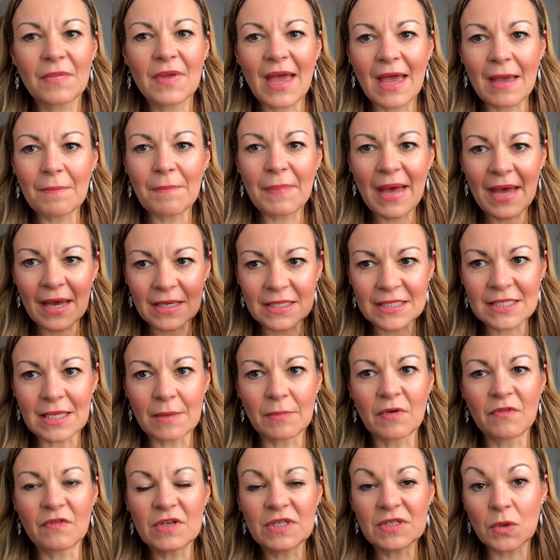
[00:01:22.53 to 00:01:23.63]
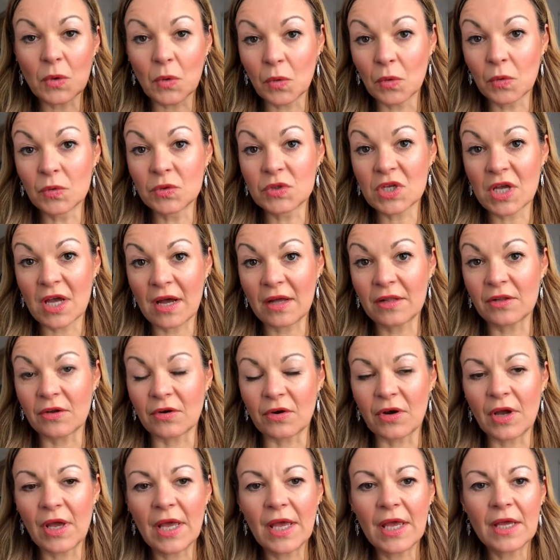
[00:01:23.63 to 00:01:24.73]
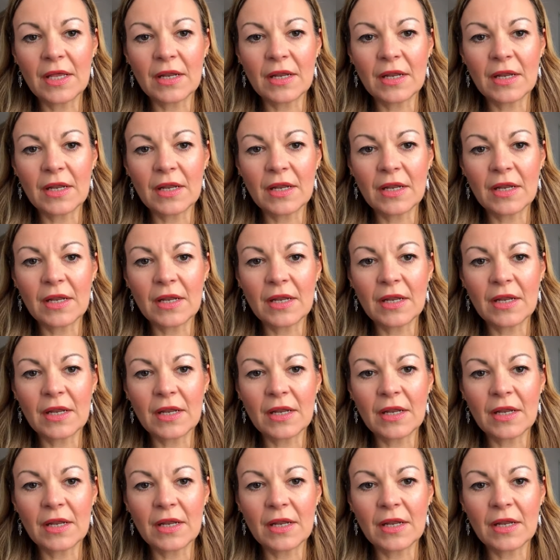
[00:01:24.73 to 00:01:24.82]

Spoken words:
get back some of his old colour.